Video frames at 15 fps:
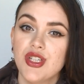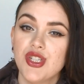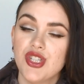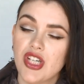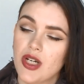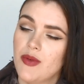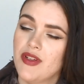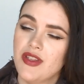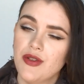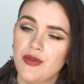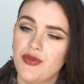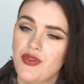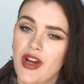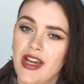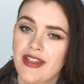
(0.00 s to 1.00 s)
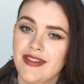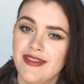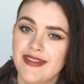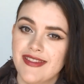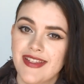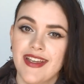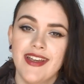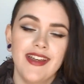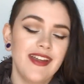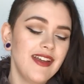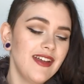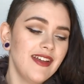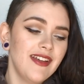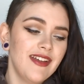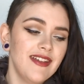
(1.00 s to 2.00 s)
share with your friends,
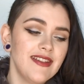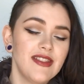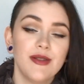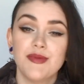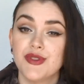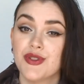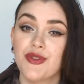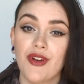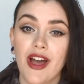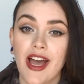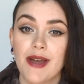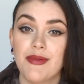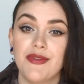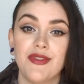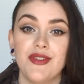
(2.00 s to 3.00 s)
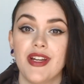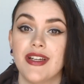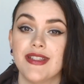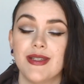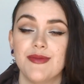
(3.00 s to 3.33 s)
subscribe if you're not